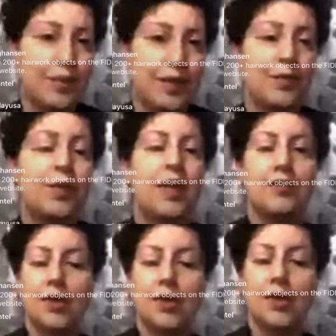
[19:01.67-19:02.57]
would have
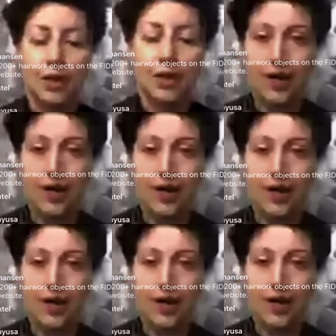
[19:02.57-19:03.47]
cut off a
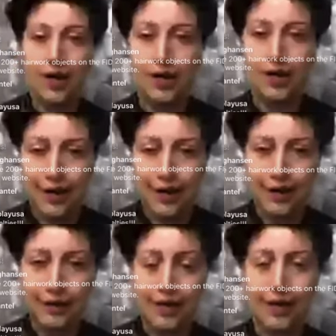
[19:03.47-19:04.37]
lock of their
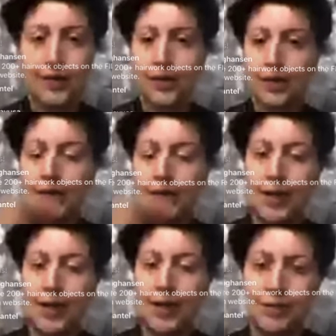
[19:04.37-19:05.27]
hair so that they could
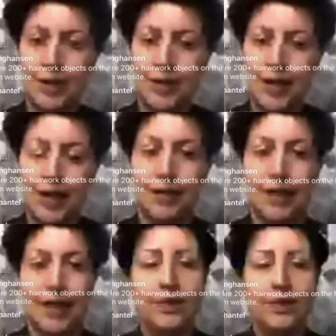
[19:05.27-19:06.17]
have the entire
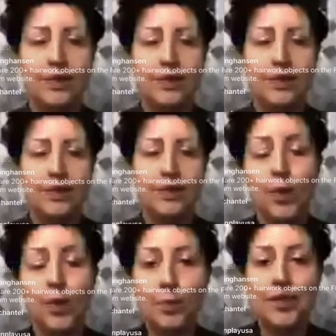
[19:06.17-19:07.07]
length. Um,
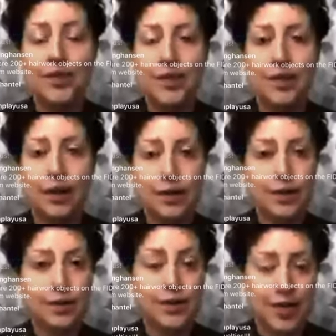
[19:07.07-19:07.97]
women did
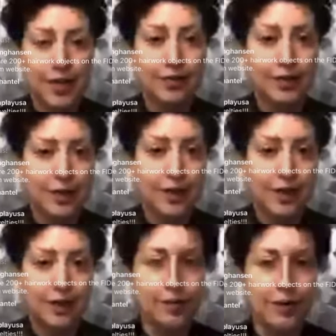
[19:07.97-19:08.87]
also save their
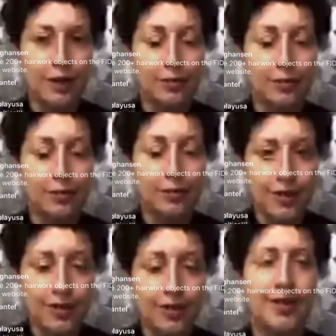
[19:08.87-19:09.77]
hair when they brushed
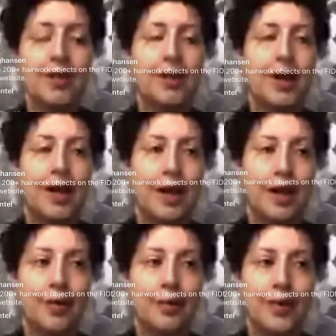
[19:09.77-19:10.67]
it
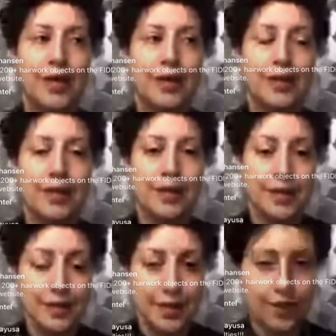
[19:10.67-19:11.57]
um, in the
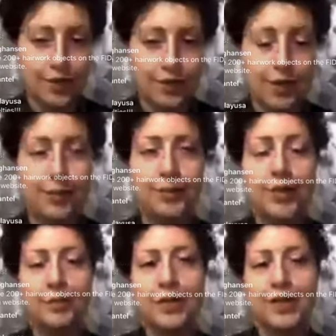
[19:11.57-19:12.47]
19th century
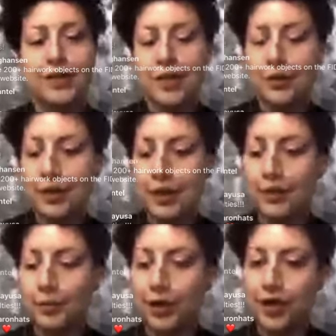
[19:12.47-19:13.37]
because they would they
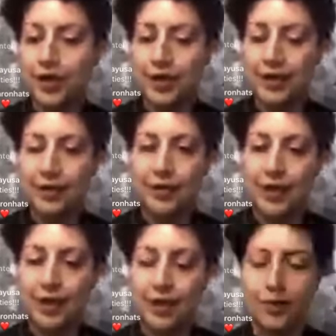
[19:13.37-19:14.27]
would brush it and they would
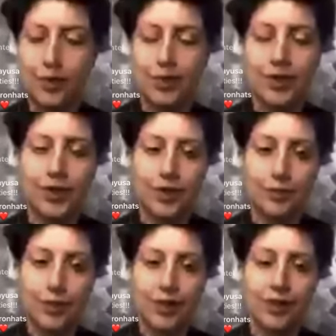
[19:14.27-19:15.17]
take it off their brushes and
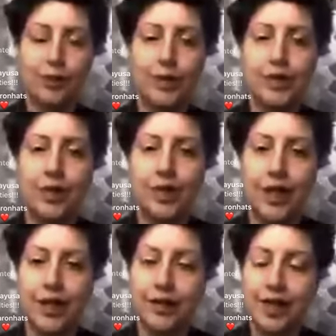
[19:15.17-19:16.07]
put it in what's called a
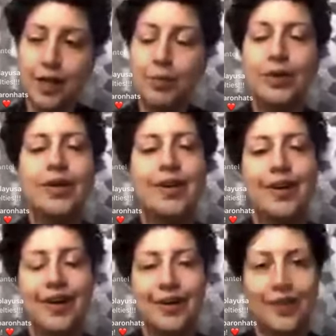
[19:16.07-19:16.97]
hair keep
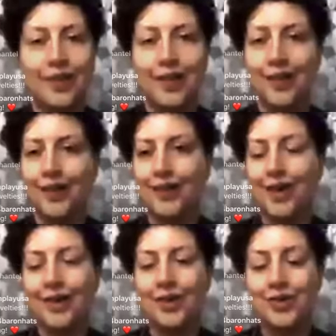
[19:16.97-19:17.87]
on their
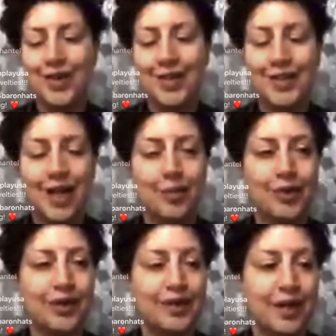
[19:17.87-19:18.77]
on their dressing table
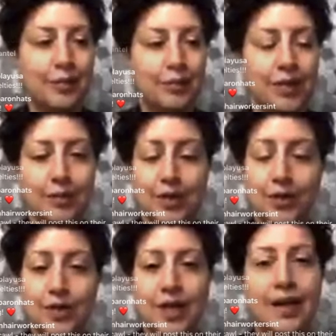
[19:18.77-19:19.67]
and then they would
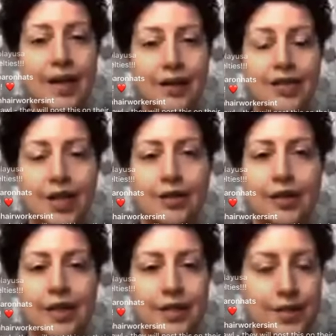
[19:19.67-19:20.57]
use that hair
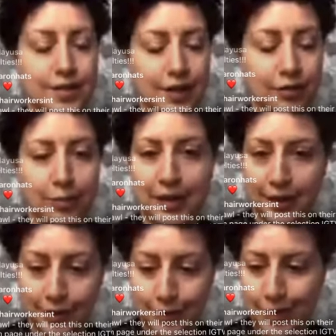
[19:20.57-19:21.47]
generally to stuff
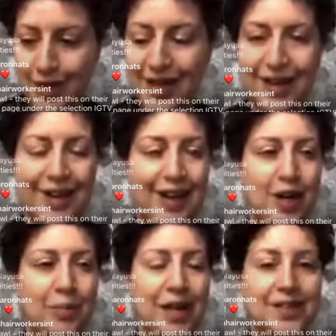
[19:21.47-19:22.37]
pillows
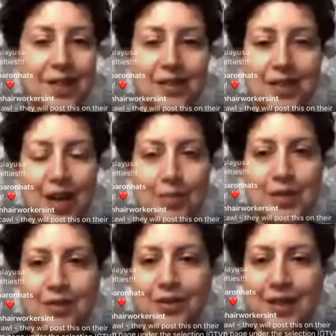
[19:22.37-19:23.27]
um, and other types
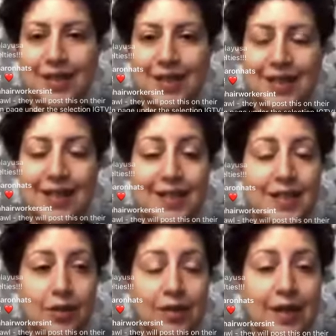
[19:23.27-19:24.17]
of things that needed
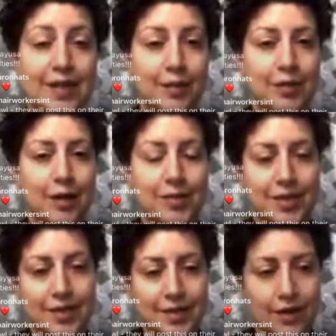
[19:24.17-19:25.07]
stuffing and sometimes
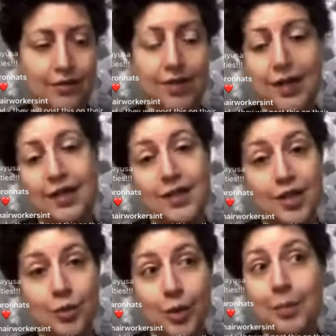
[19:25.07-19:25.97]
to stuff things that
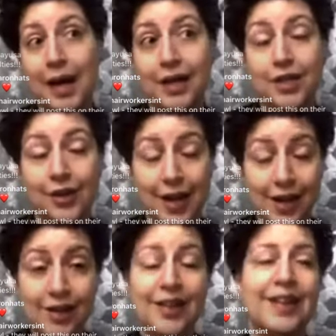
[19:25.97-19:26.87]
you put back in your
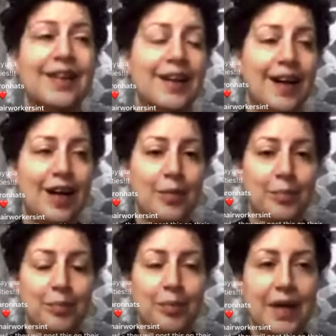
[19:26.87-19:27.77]
hair
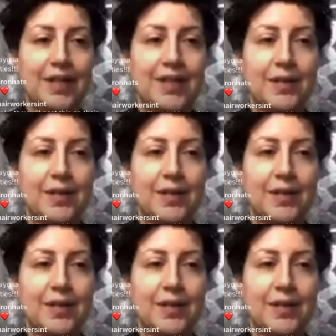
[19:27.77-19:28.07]
um, but